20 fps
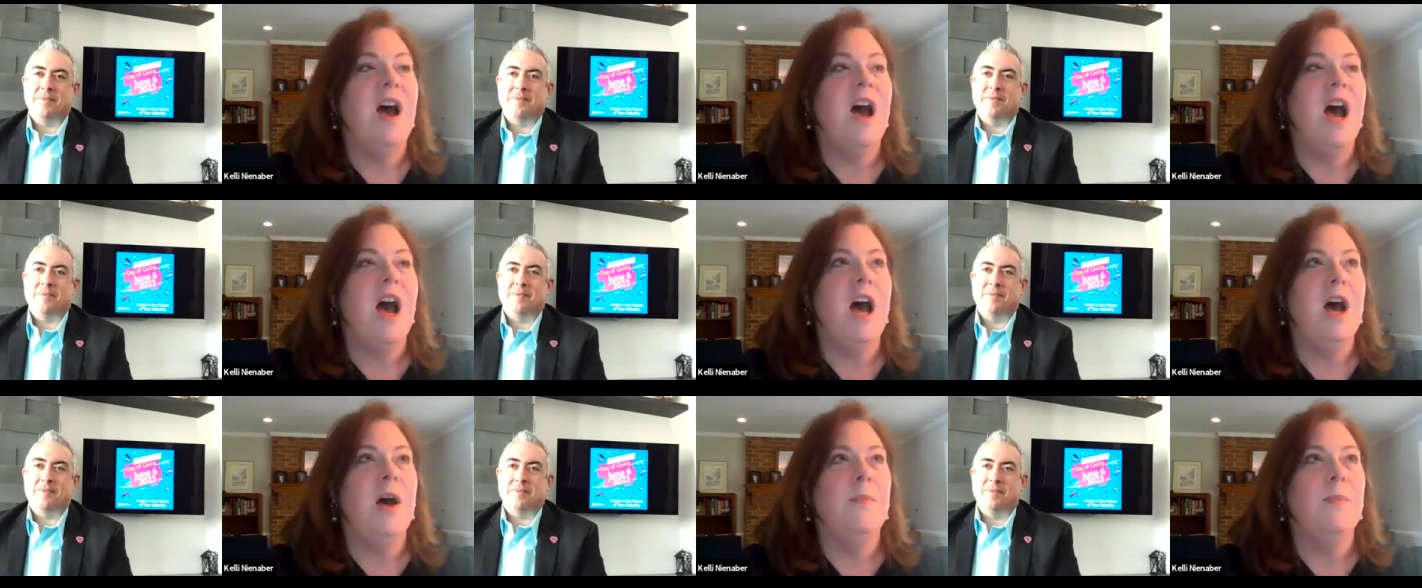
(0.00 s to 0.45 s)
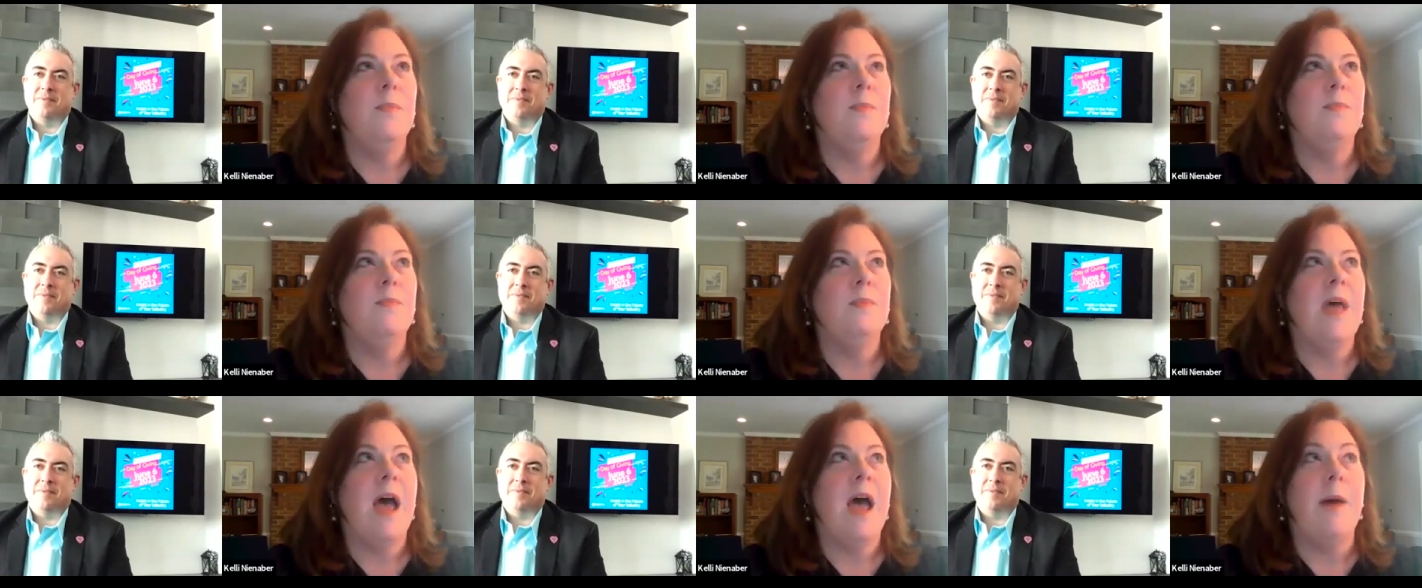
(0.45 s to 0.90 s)

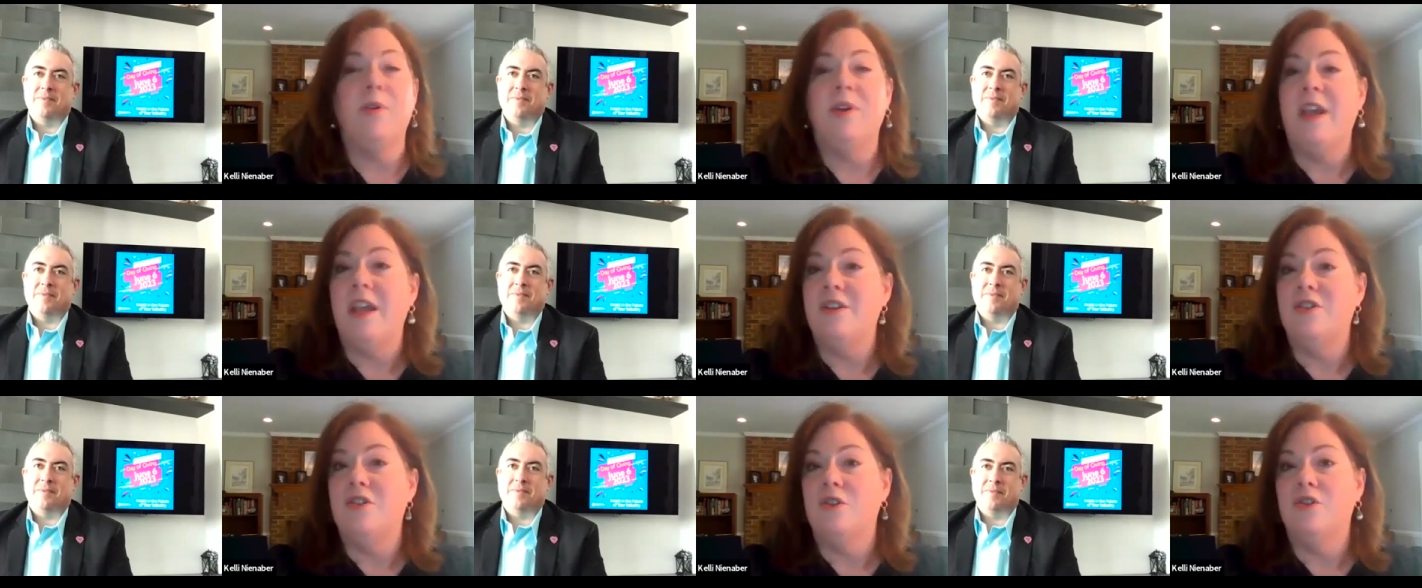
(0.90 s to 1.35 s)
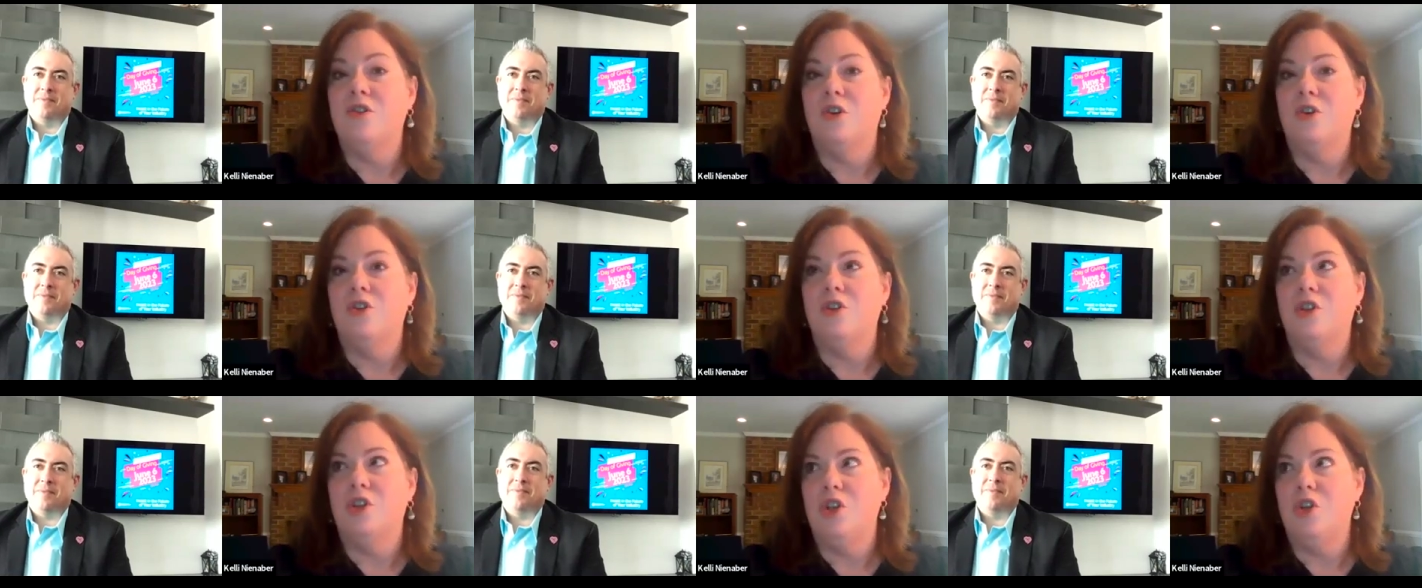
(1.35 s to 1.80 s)
Speaker 1: Um, applications
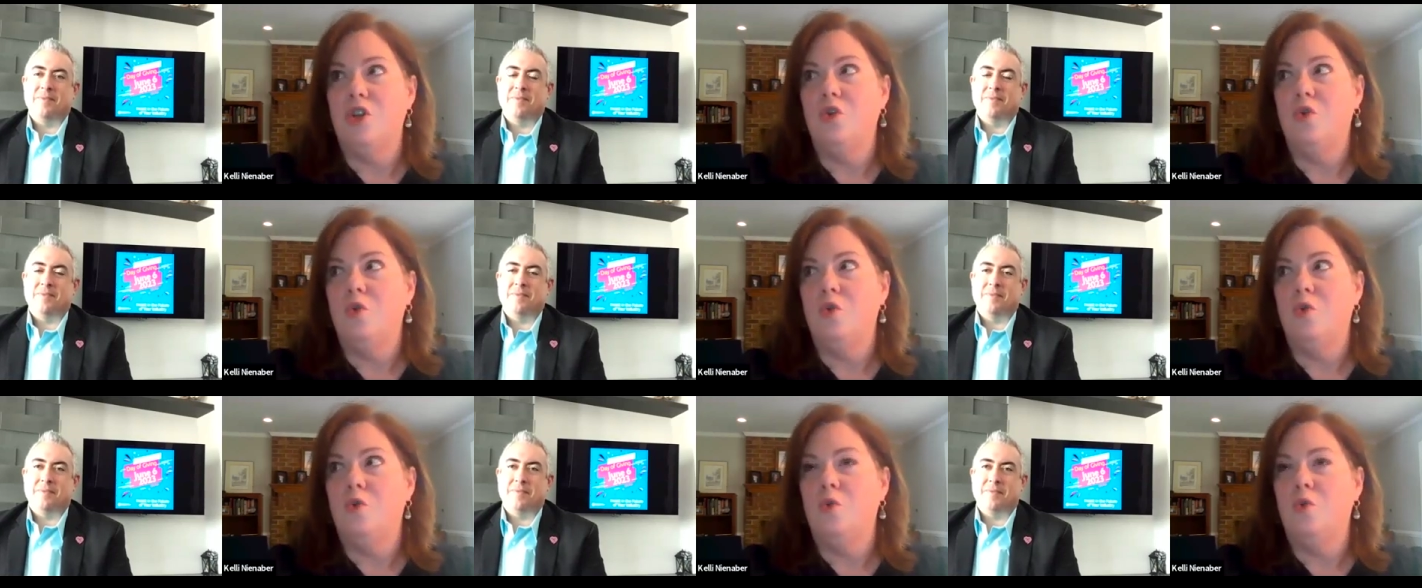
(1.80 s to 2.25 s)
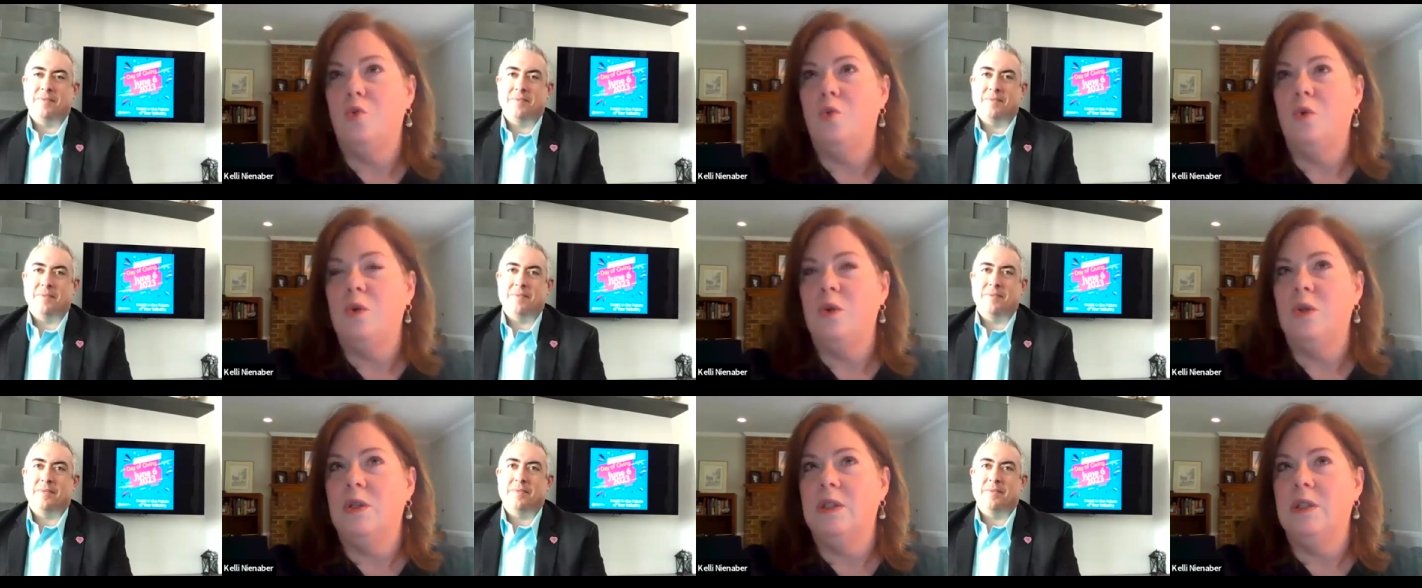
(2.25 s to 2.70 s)
are due
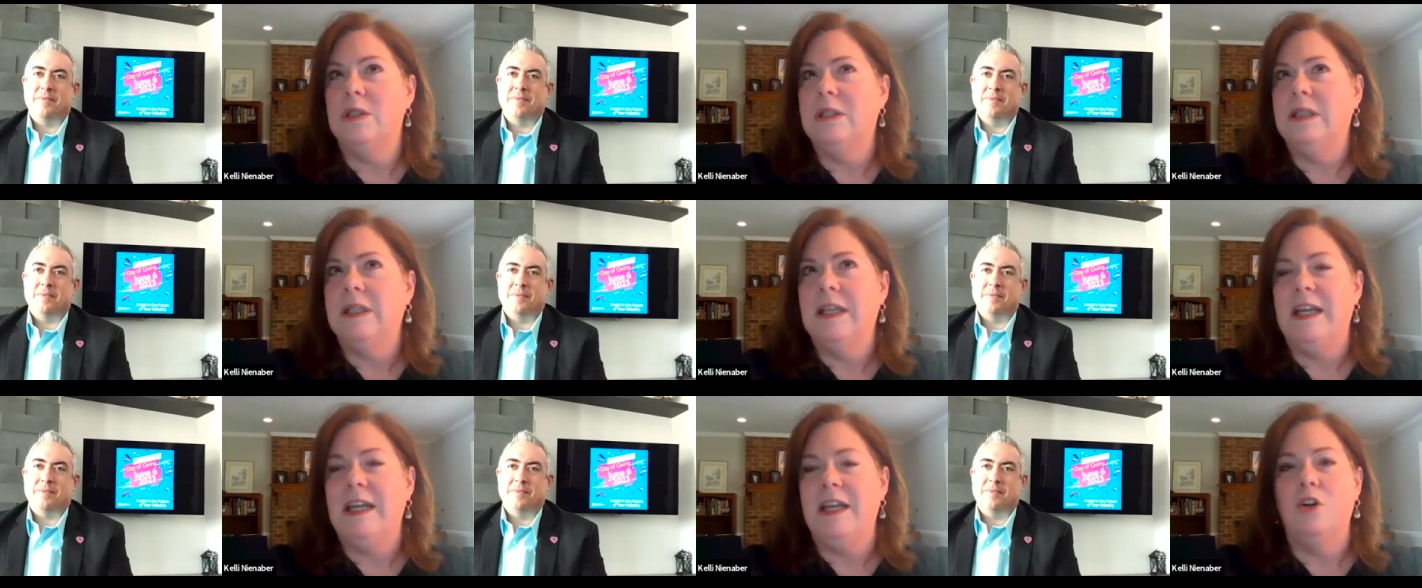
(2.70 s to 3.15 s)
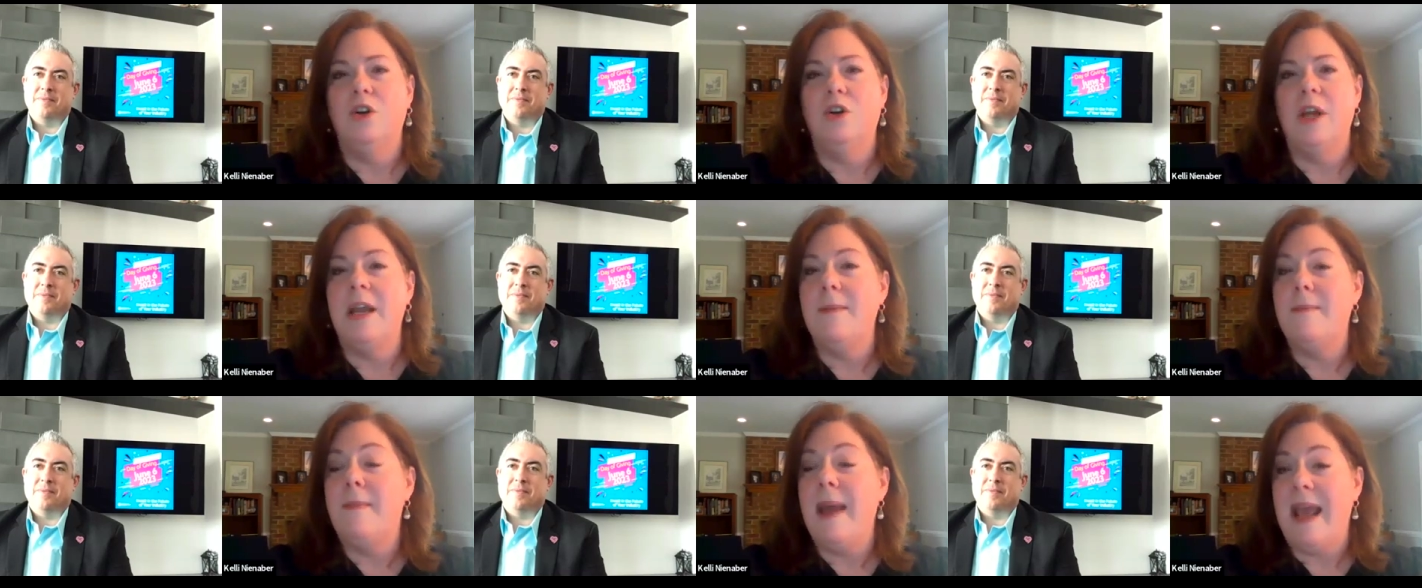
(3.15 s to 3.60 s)
later
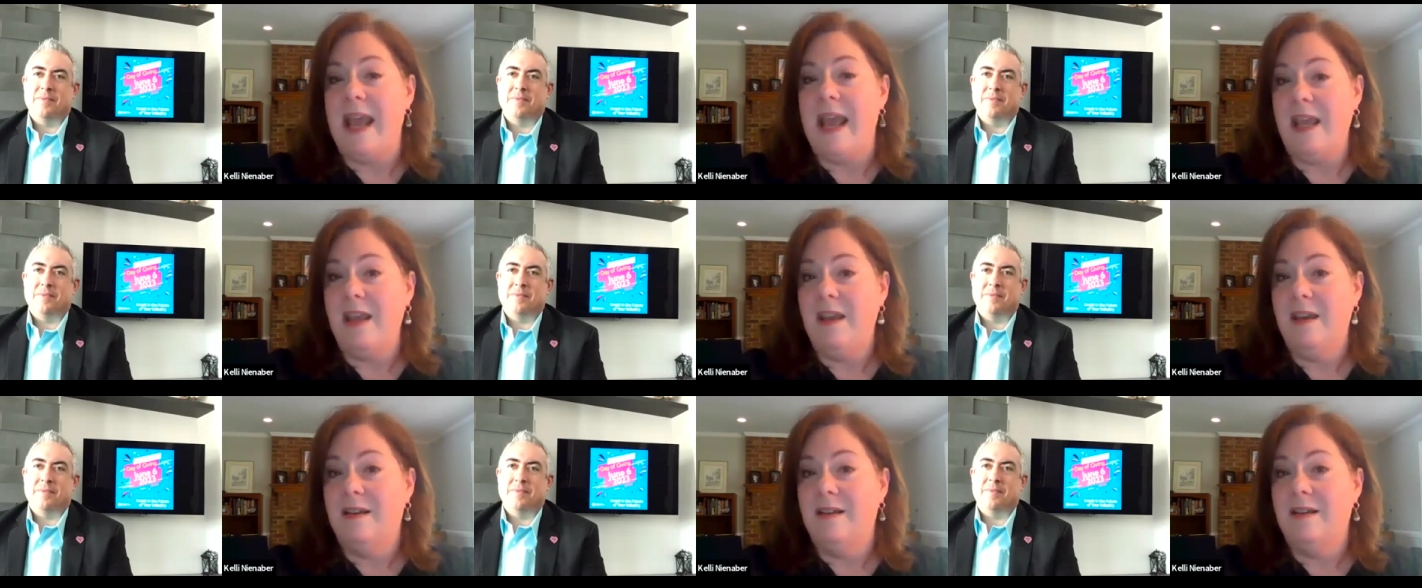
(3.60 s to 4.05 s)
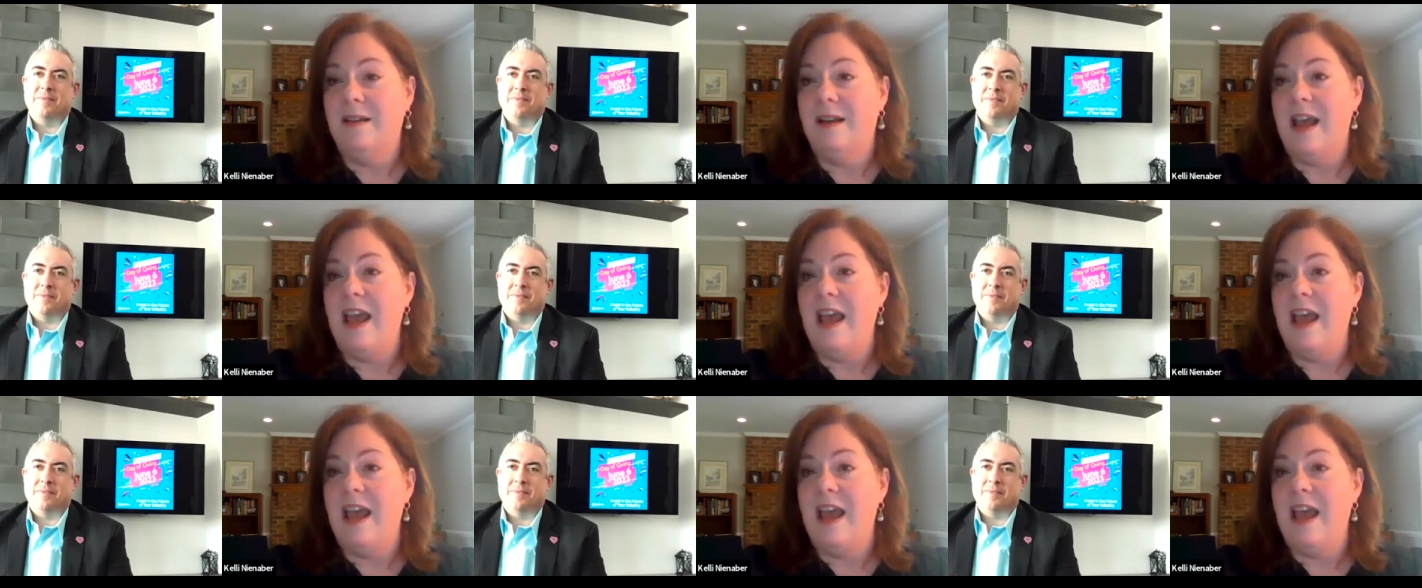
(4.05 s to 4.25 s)
in May,